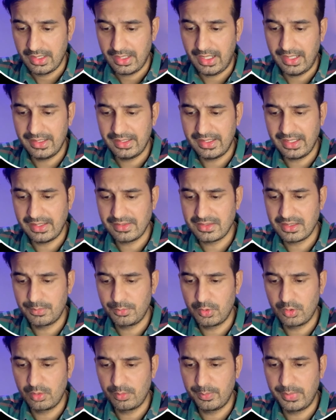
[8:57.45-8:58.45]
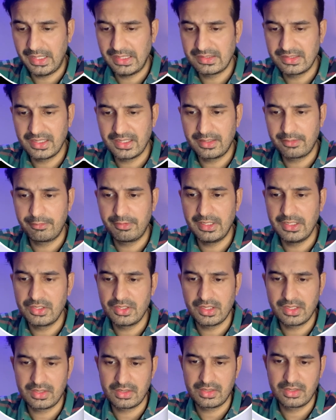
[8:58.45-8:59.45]
And it has some, you know, basic
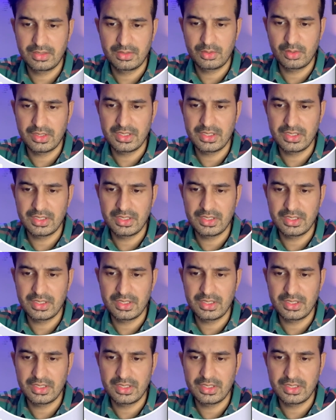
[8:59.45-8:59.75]
features. So